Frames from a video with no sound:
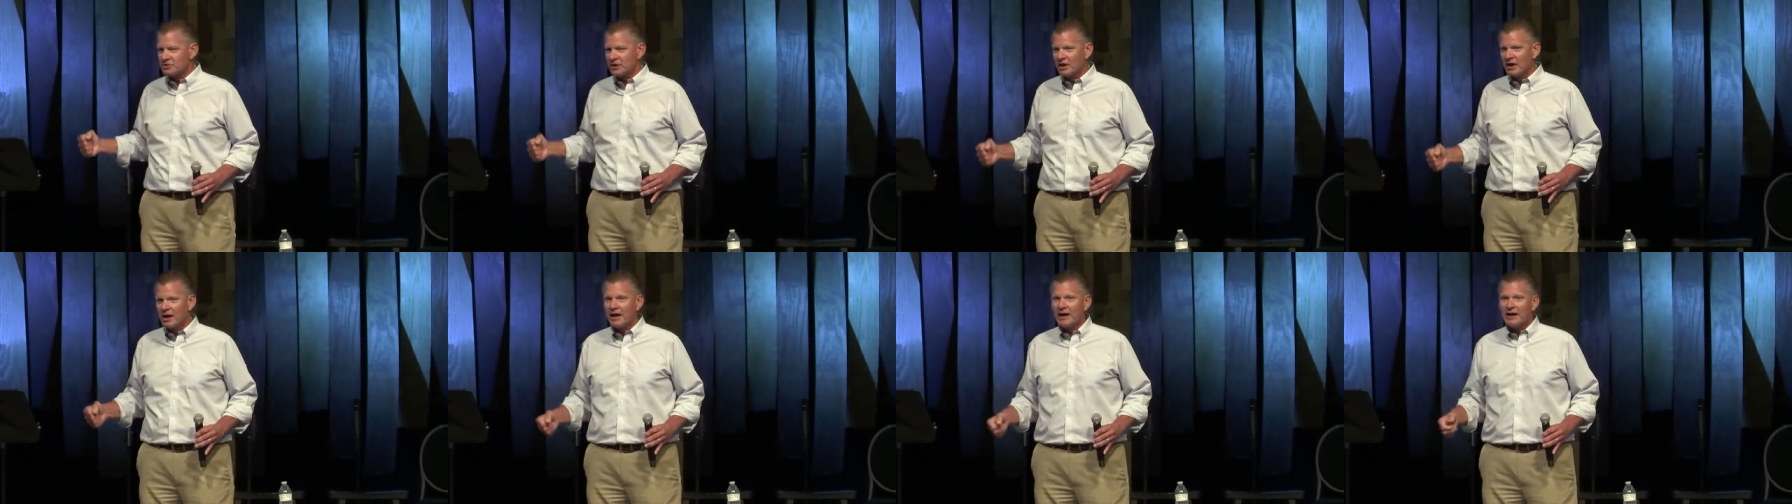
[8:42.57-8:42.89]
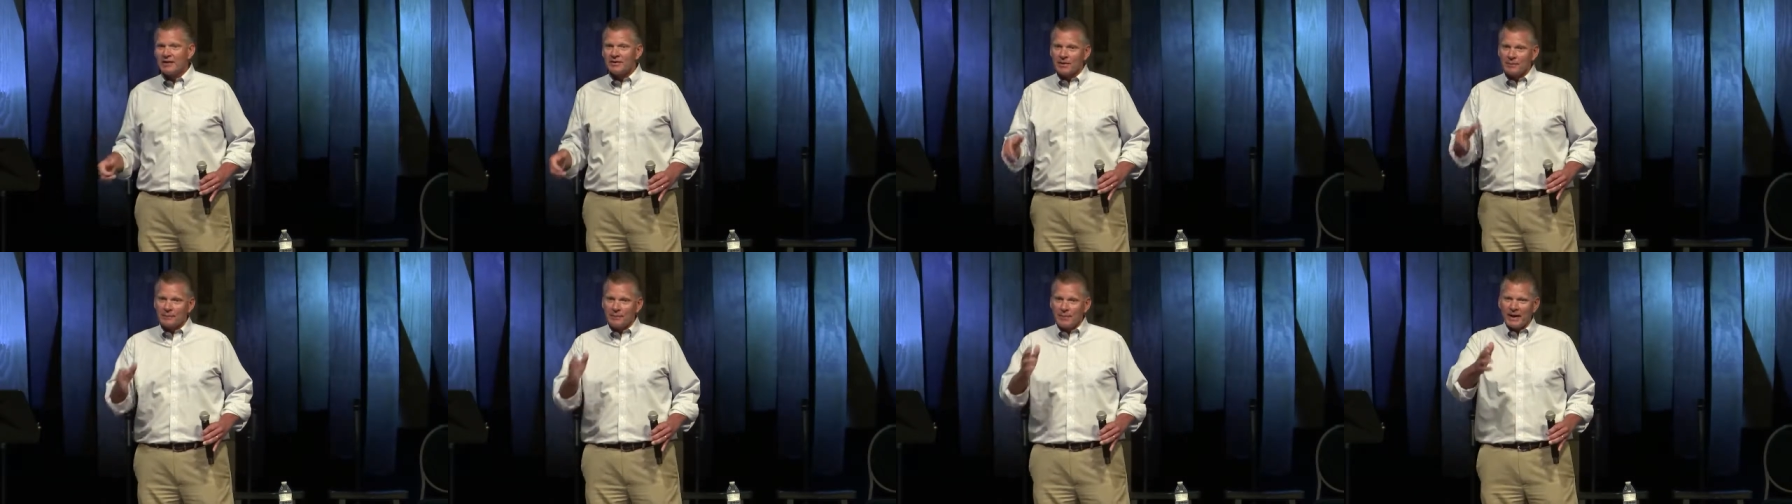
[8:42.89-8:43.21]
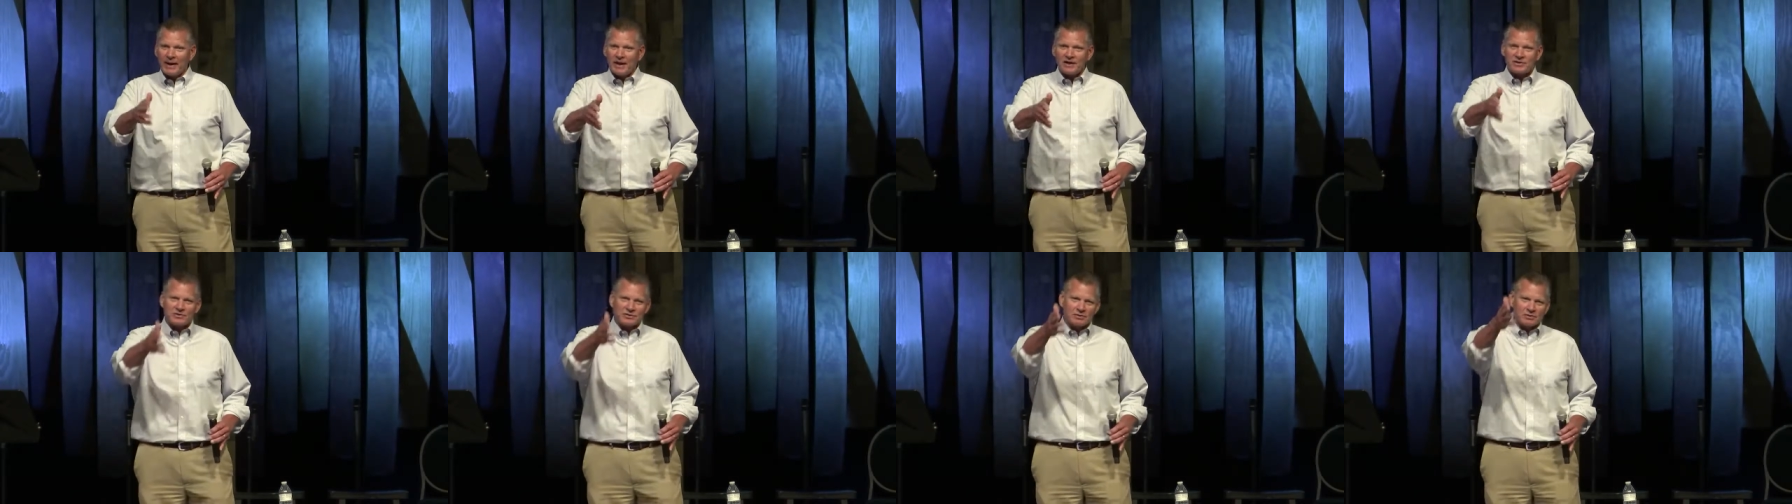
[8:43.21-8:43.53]
The
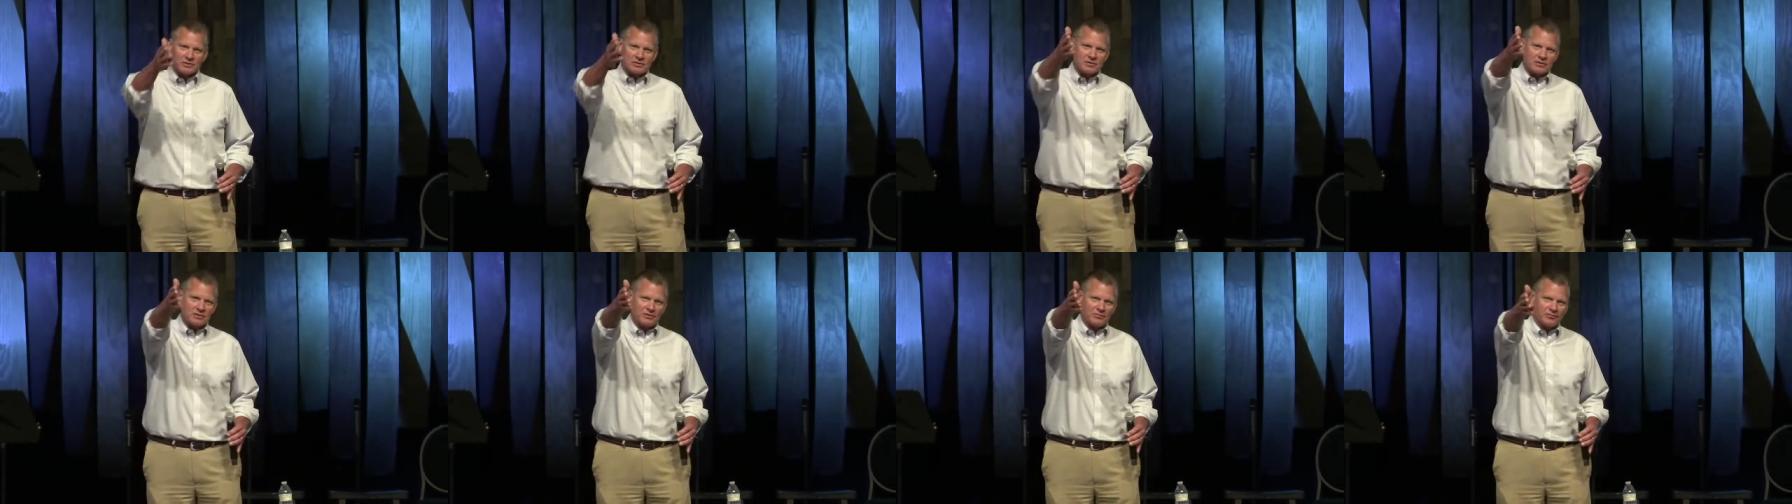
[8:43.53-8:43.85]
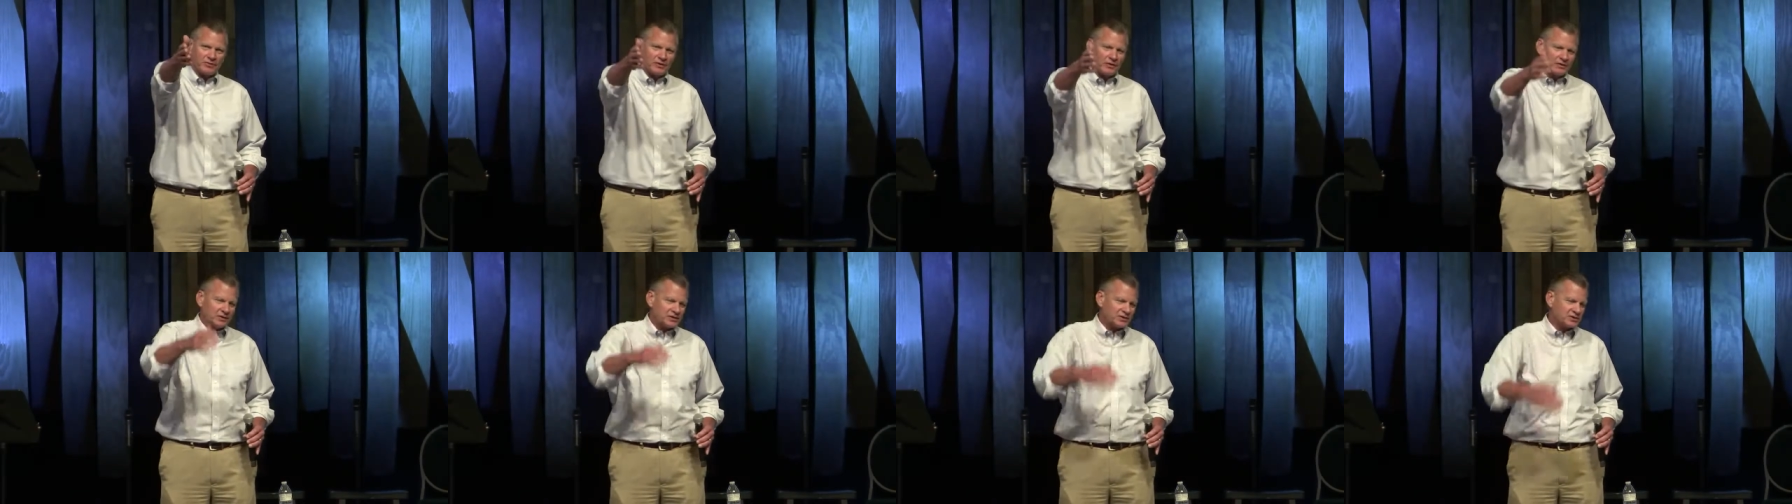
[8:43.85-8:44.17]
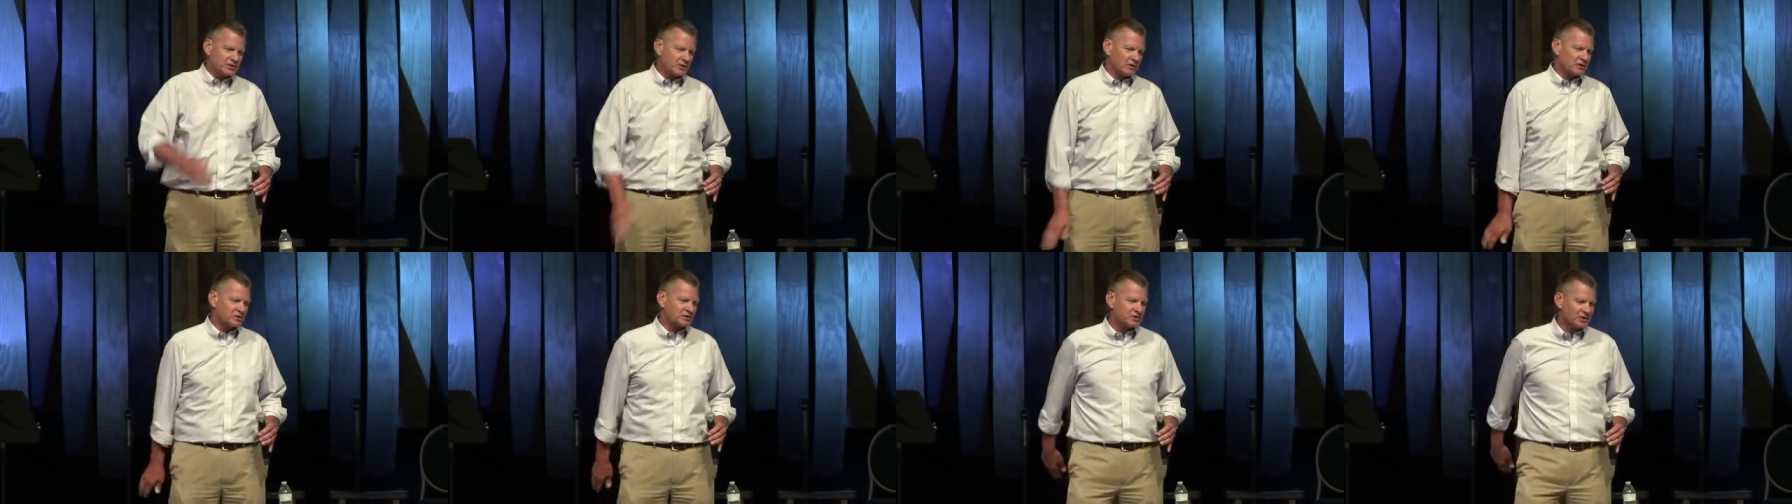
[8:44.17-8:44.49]
pastor's in the front of the
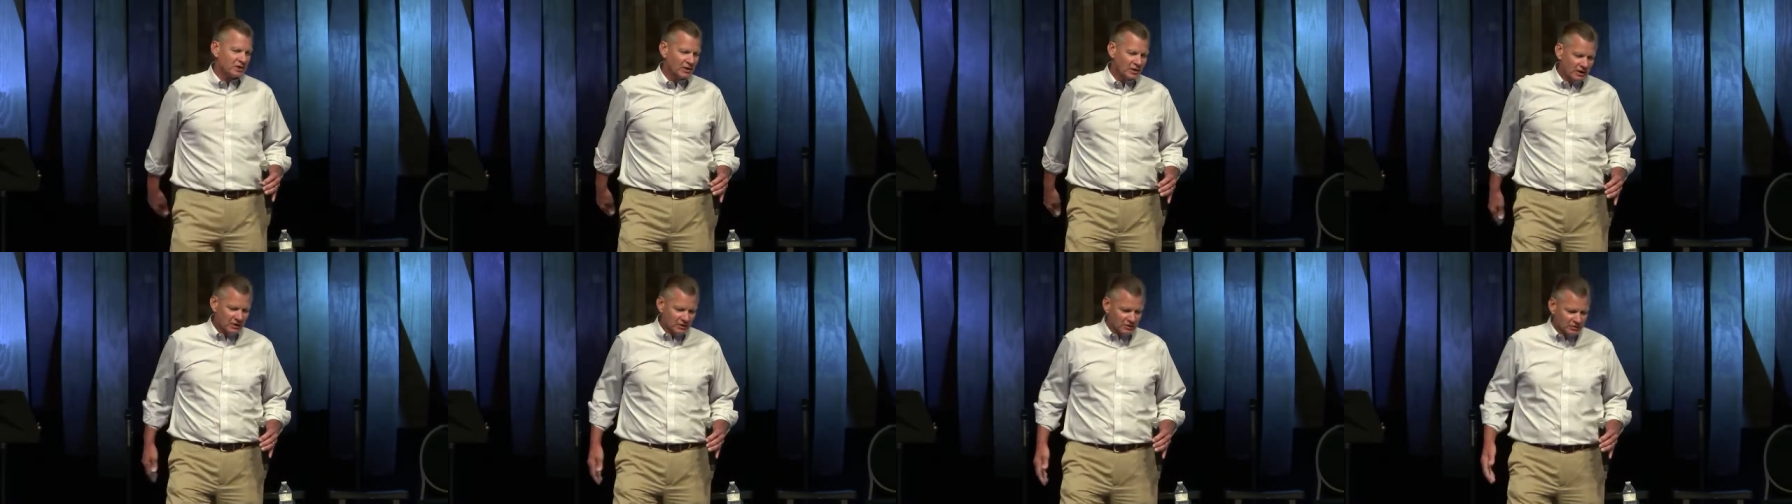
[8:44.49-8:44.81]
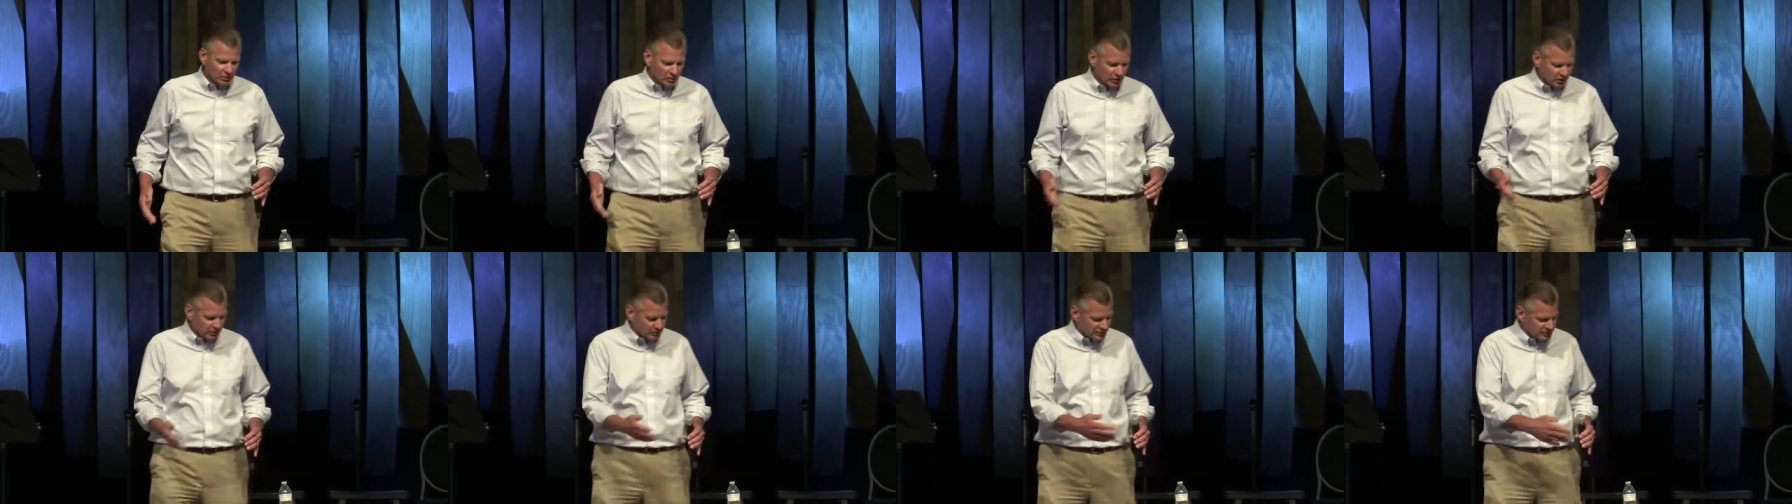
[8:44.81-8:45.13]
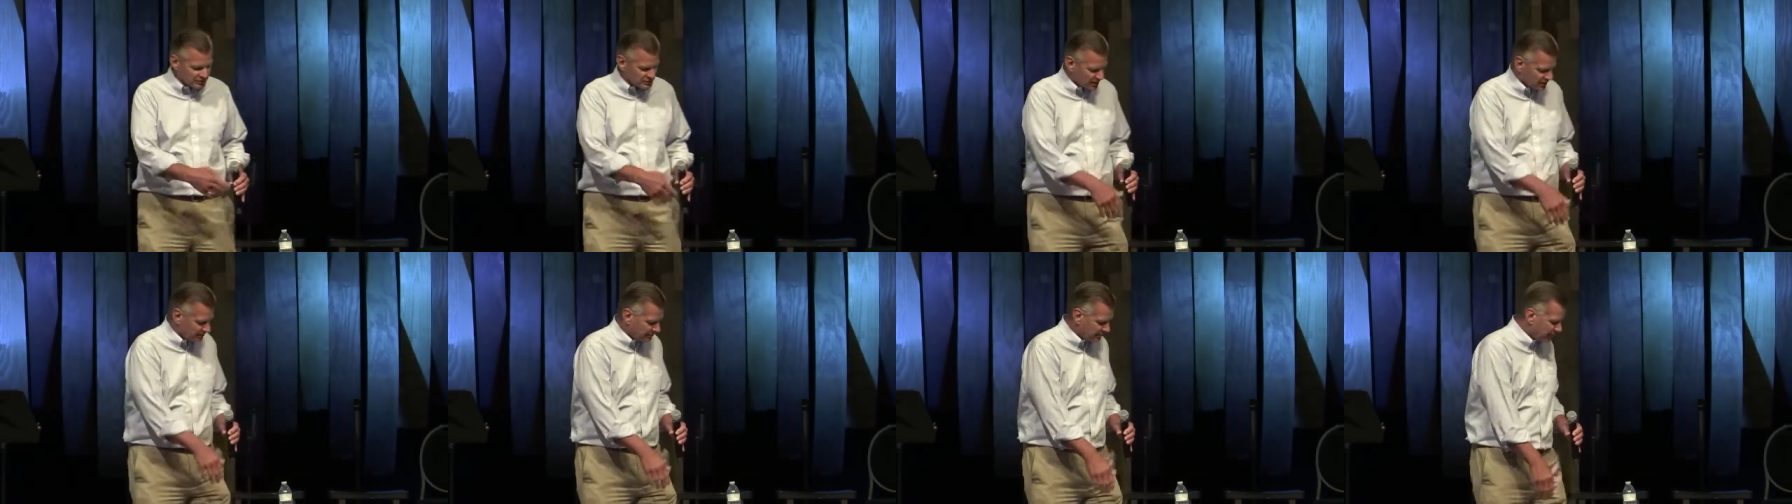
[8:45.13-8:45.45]
church talking with
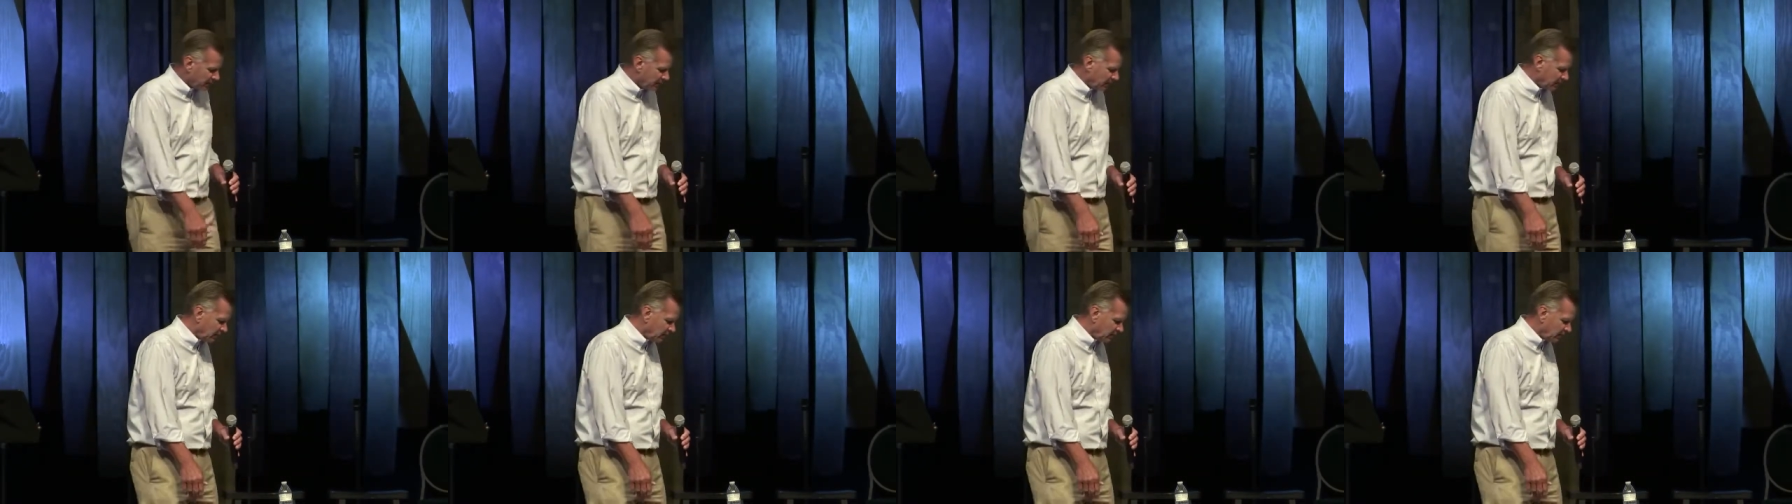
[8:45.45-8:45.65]
somebody.